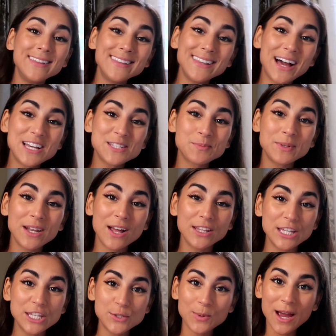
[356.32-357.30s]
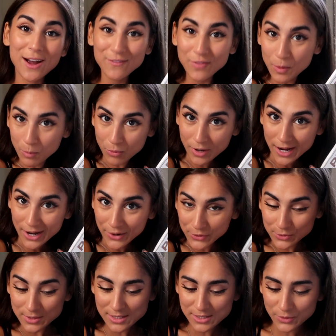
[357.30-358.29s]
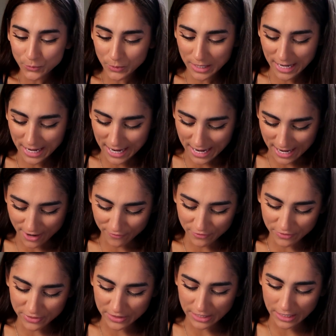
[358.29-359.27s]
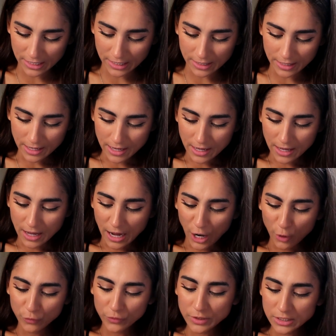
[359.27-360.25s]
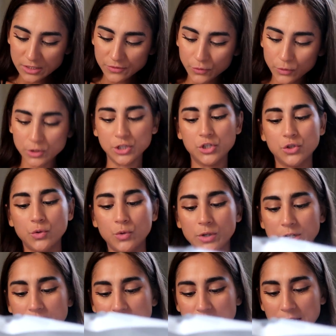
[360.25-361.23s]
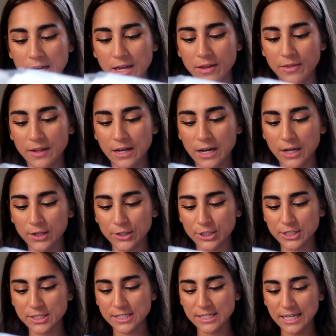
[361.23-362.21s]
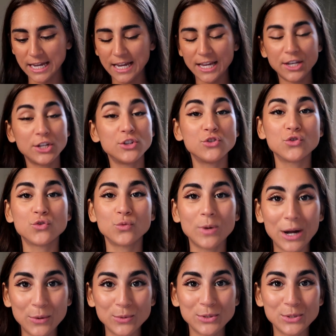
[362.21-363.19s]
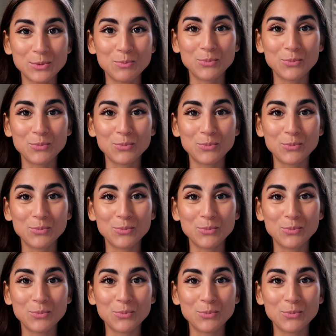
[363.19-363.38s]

And then last but not least, we have the browns. We have the Alpha Lux Force shorts in the color Stained Drought